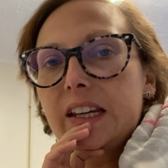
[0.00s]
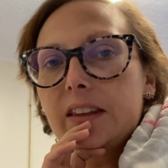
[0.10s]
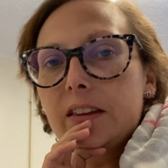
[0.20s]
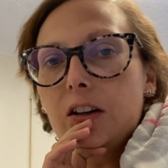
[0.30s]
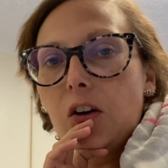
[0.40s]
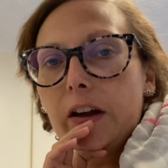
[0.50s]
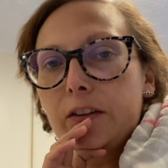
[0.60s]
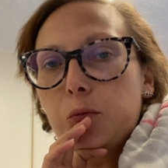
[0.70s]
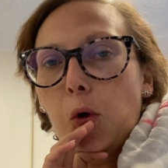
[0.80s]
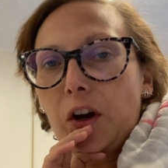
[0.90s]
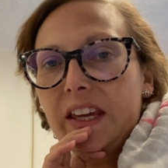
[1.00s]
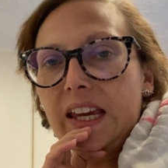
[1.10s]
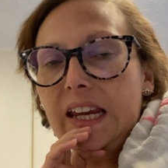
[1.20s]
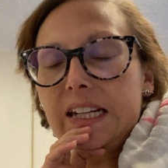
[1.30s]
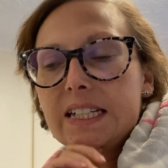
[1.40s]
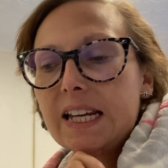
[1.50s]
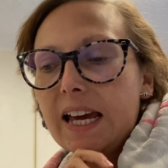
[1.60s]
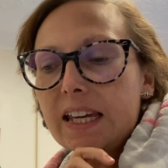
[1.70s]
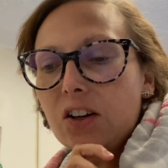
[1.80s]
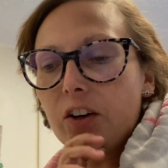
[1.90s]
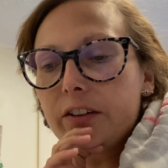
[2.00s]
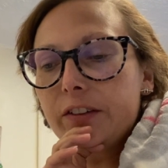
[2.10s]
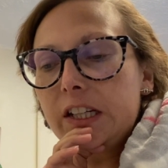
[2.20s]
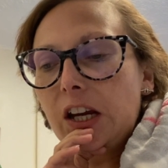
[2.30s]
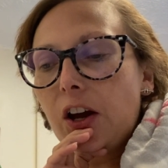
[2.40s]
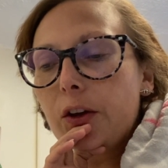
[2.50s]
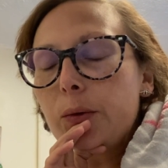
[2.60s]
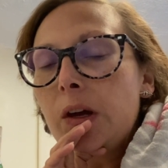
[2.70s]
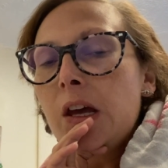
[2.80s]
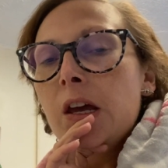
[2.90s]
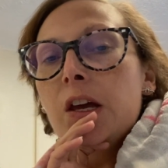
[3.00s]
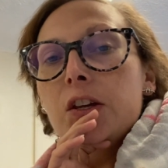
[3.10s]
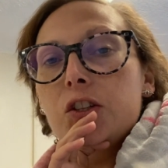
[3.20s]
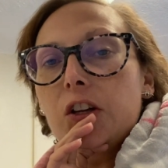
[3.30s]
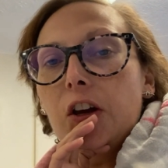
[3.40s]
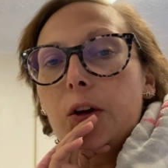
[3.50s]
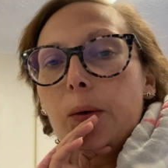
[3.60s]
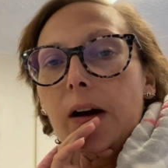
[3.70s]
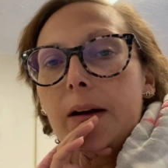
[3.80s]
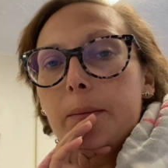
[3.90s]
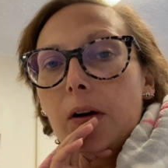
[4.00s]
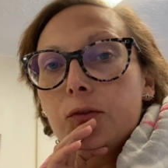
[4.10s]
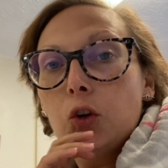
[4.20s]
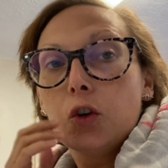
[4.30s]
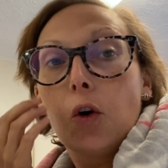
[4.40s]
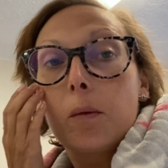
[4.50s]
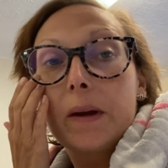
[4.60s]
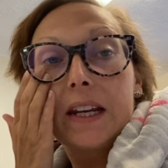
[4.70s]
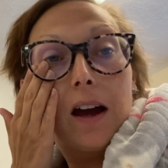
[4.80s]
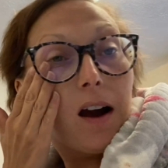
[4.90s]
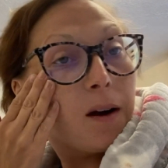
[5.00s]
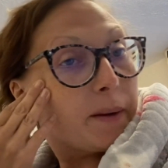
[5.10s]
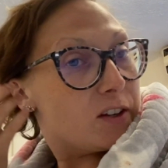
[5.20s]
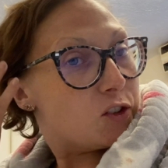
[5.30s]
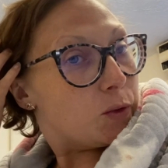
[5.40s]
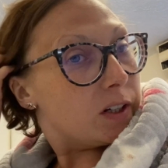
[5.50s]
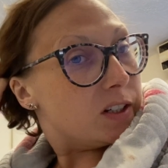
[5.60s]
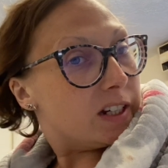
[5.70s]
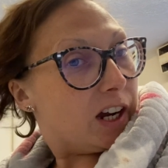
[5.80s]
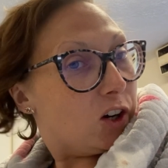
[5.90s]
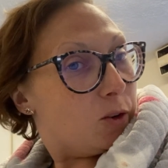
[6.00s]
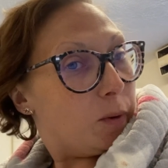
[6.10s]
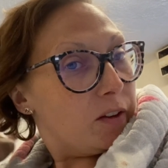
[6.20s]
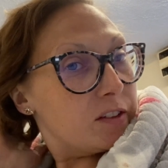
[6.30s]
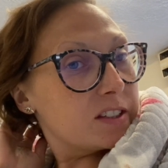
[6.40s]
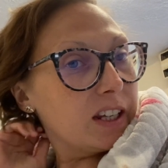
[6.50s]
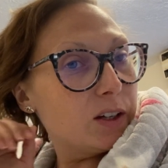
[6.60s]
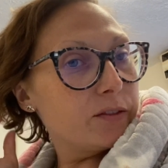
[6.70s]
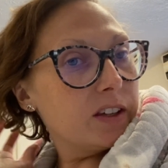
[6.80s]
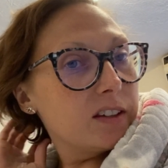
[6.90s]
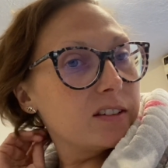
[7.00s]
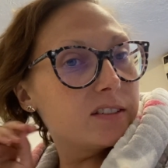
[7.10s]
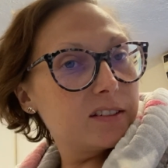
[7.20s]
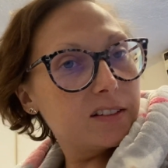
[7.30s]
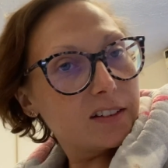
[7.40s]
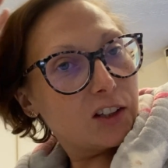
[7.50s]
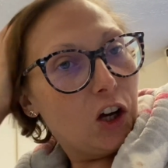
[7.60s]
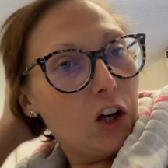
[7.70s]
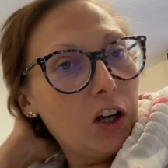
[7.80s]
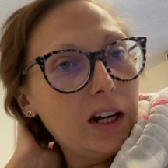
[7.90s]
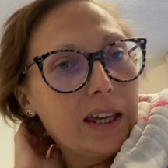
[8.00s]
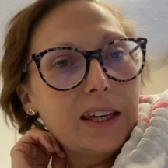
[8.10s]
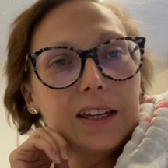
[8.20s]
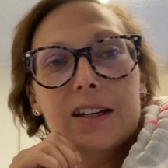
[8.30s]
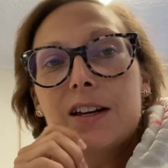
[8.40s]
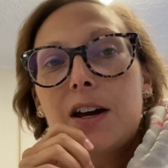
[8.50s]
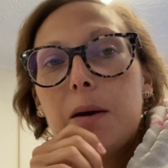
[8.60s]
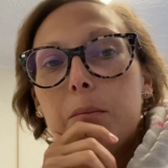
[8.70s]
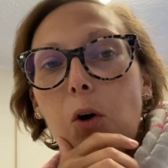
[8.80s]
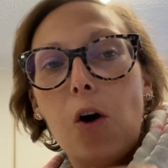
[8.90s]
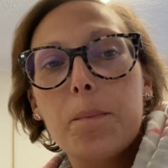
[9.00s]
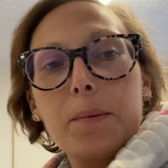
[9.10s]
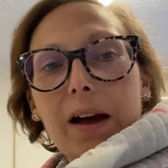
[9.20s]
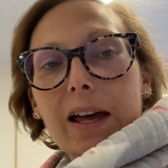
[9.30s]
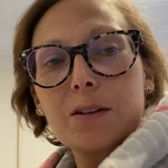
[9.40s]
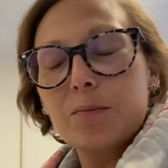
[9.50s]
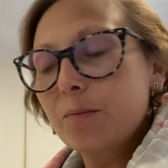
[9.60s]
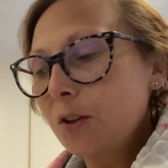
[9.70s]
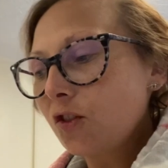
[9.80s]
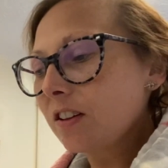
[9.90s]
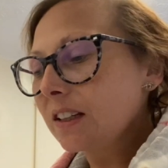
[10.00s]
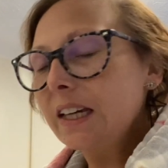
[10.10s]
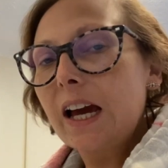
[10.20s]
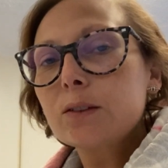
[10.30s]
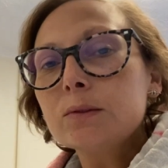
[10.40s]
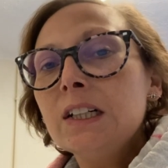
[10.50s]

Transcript: in the life, what I eat in a day kind of video. So I've not long been up, as you can tell by the state of this curly mop and my dressing gown,